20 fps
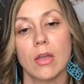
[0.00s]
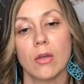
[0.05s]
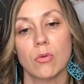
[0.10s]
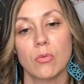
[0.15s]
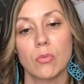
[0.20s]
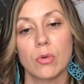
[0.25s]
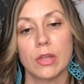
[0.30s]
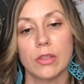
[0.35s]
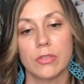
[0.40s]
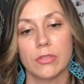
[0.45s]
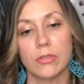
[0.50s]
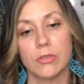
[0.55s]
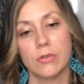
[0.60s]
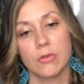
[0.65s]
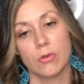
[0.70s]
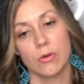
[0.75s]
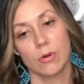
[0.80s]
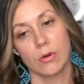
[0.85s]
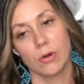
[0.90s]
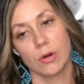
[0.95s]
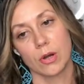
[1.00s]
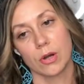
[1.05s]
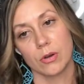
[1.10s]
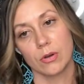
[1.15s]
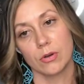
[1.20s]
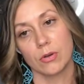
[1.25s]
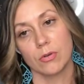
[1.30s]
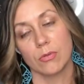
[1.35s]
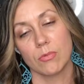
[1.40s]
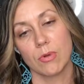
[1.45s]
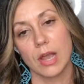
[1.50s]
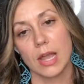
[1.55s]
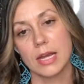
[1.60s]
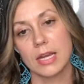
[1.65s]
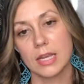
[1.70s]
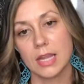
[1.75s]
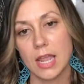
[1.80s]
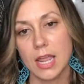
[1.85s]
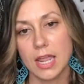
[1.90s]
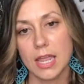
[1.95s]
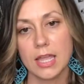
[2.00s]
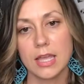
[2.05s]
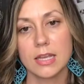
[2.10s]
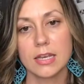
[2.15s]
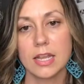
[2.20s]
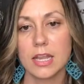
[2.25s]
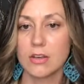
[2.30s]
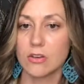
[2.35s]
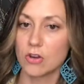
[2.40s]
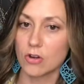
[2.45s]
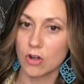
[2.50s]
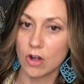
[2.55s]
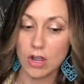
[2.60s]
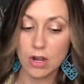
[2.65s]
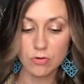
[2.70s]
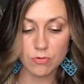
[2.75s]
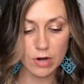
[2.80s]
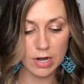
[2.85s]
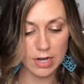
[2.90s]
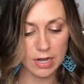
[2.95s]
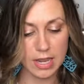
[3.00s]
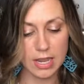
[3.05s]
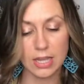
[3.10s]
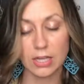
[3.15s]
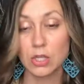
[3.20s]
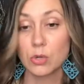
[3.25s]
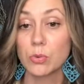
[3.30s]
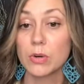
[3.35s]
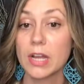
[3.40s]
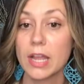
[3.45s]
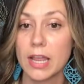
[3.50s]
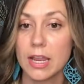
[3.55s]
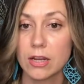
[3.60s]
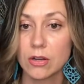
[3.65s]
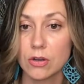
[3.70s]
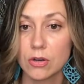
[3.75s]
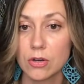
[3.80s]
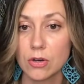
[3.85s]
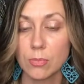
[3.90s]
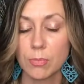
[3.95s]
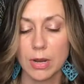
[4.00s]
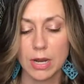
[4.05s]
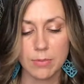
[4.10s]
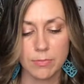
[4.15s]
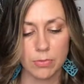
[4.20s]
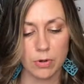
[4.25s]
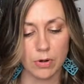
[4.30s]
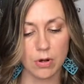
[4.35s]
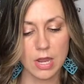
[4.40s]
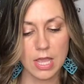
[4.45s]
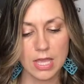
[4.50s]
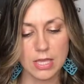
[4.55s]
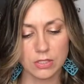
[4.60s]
with your writing hand, and your non-writing hand, you want to anchor your paper.